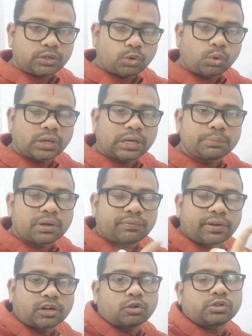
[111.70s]
When total number
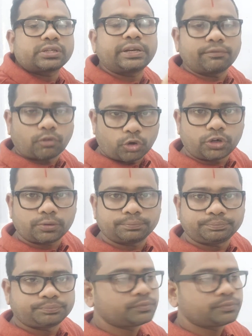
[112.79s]
of electrons are involved.